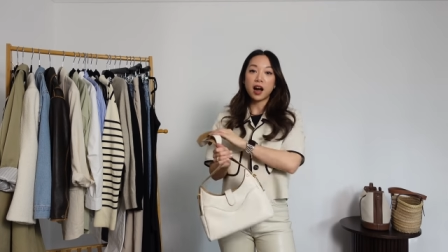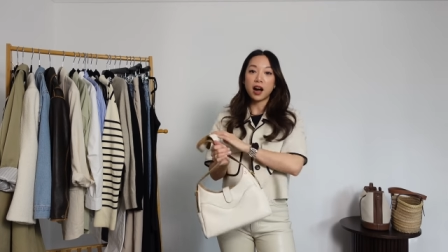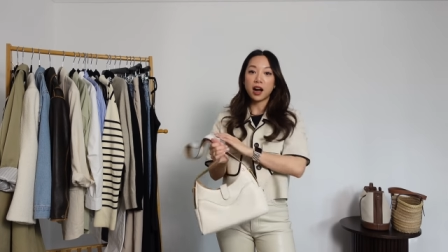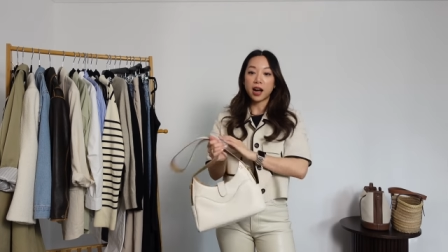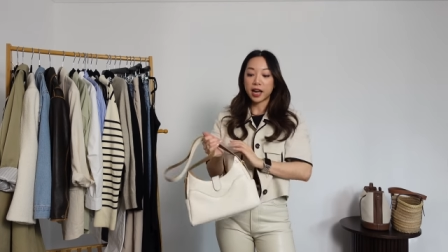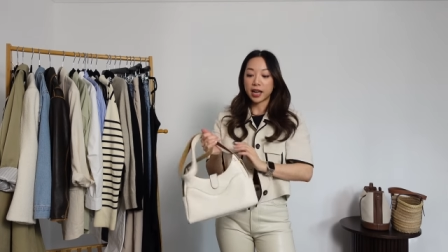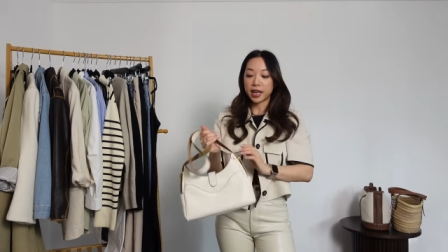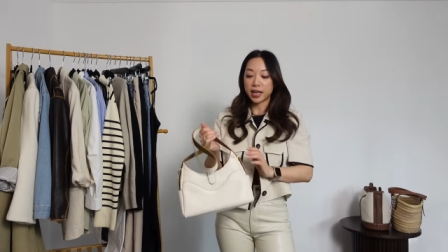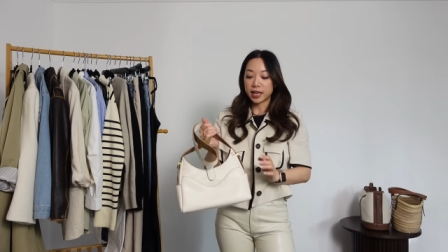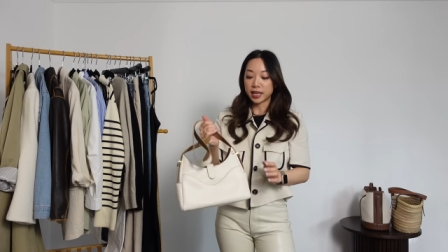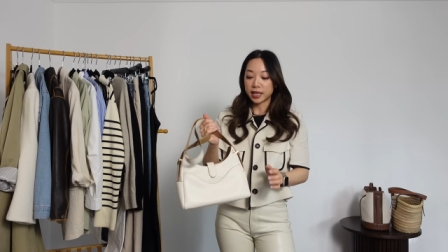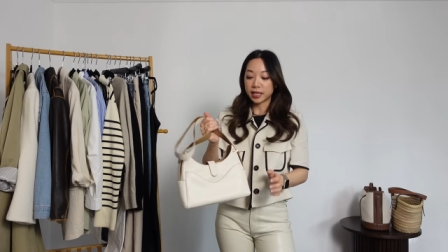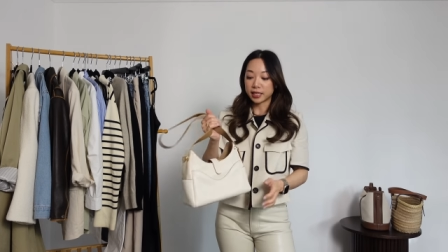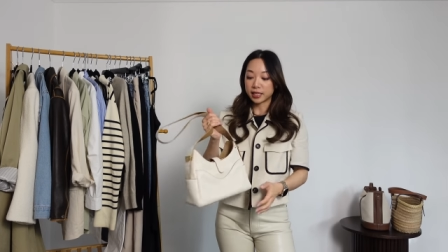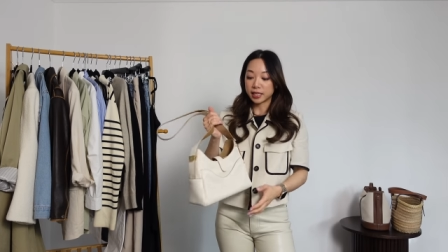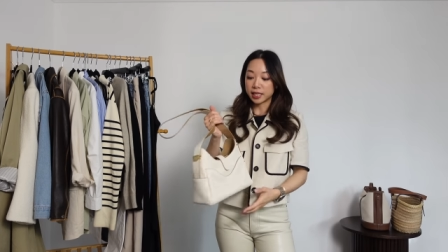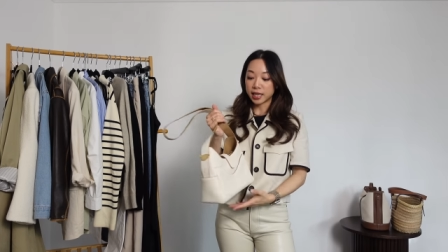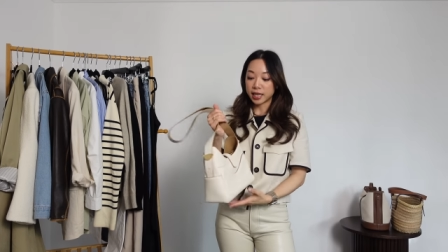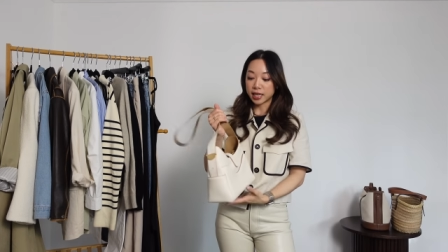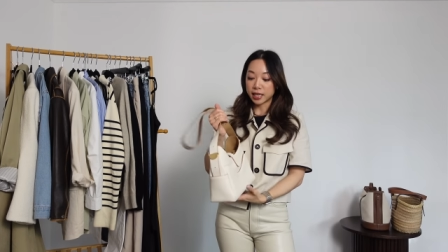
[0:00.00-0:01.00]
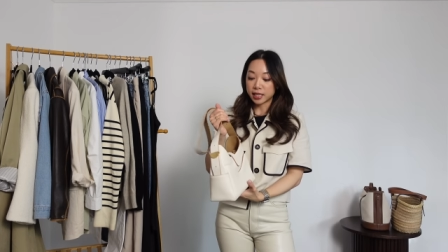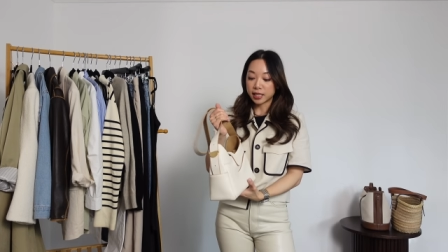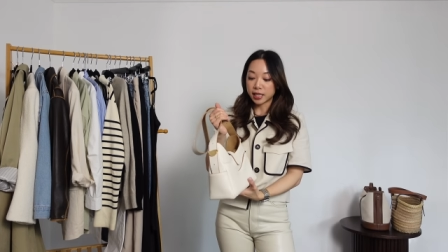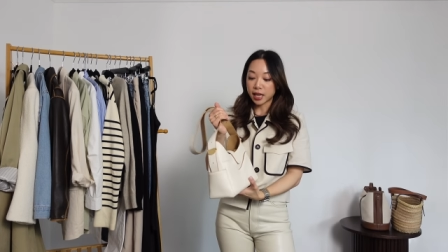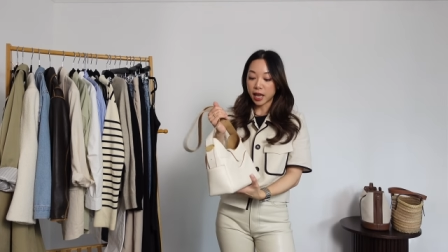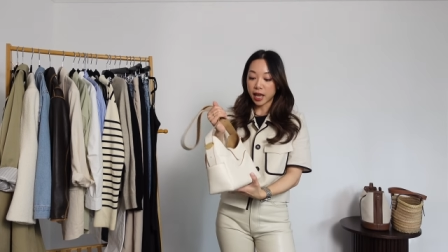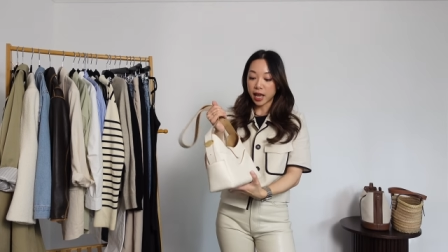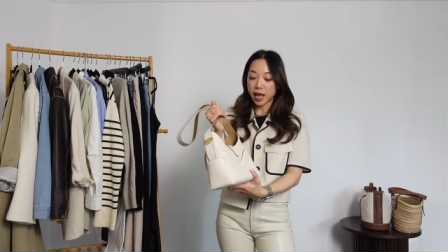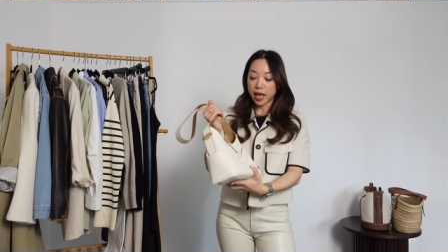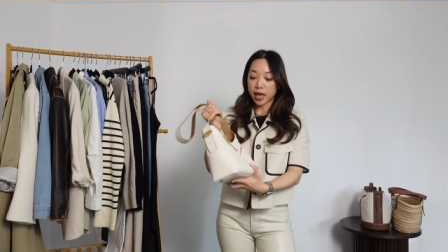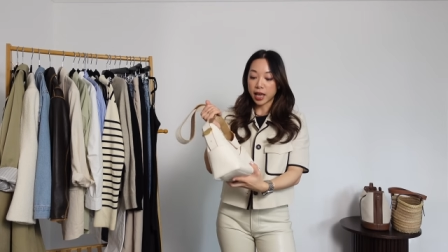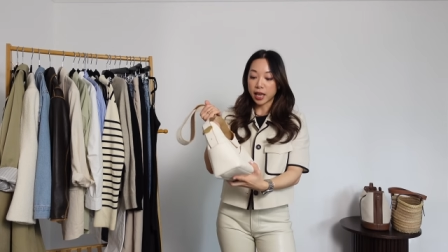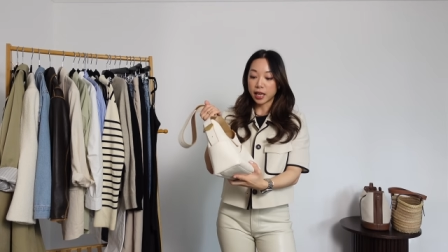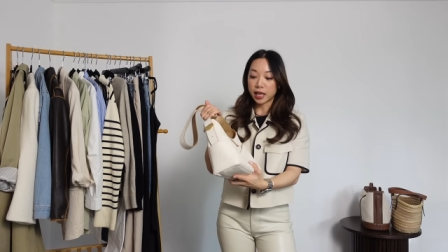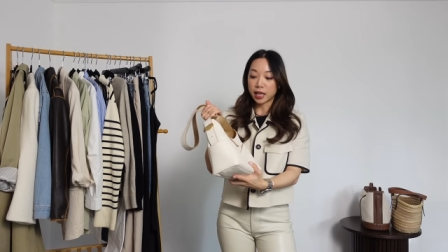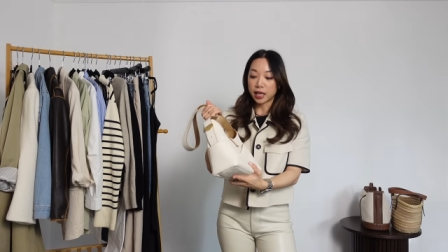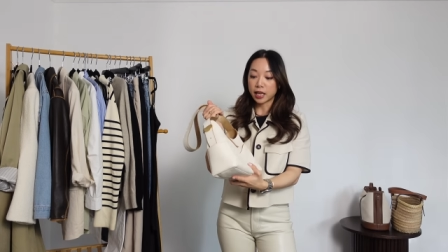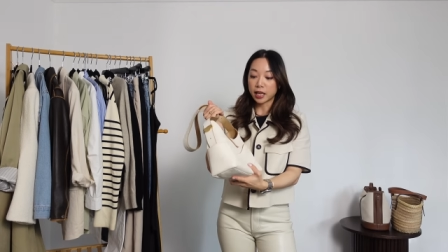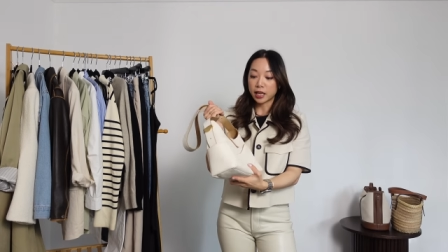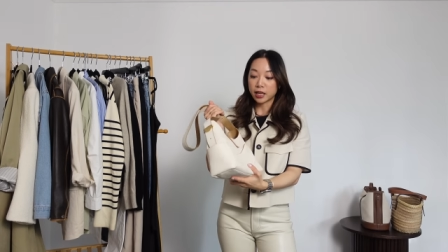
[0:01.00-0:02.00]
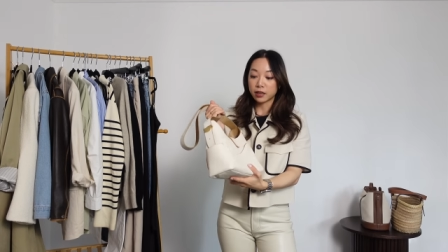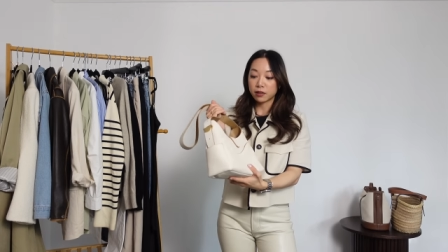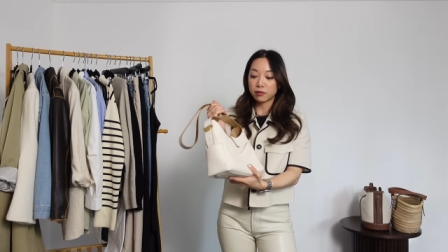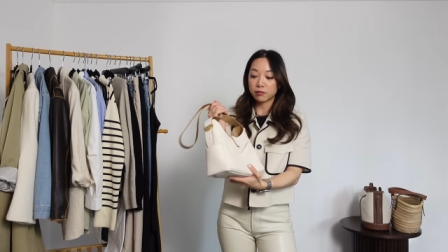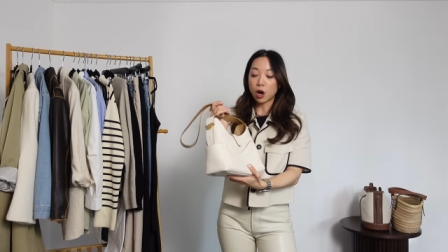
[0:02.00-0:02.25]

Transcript: I did a